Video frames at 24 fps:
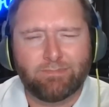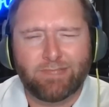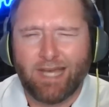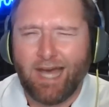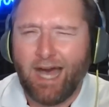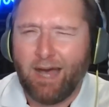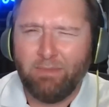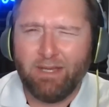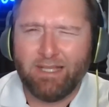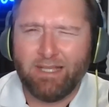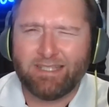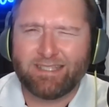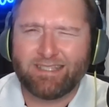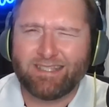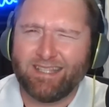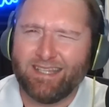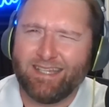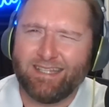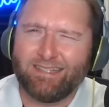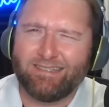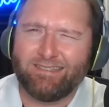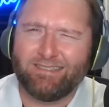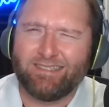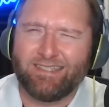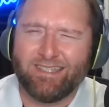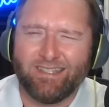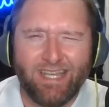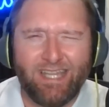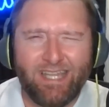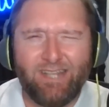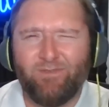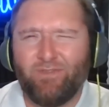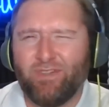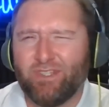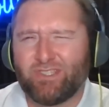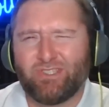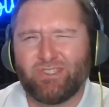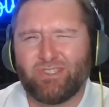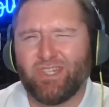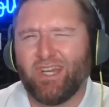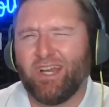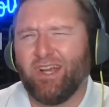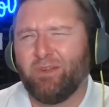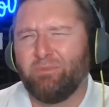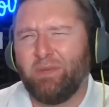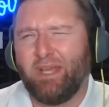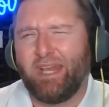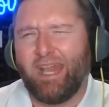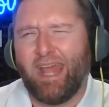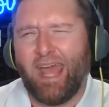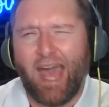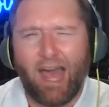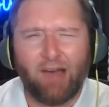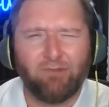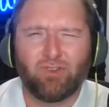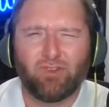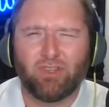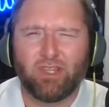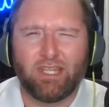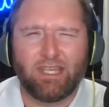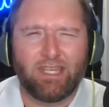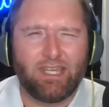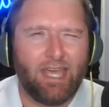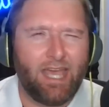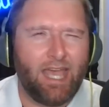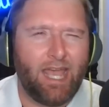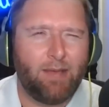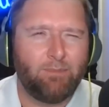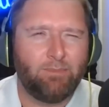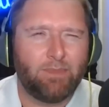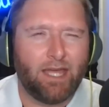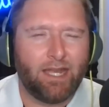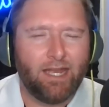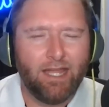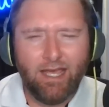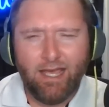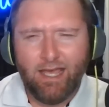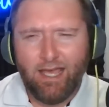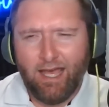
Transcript: comments that Delane Fitzgerald made after the game that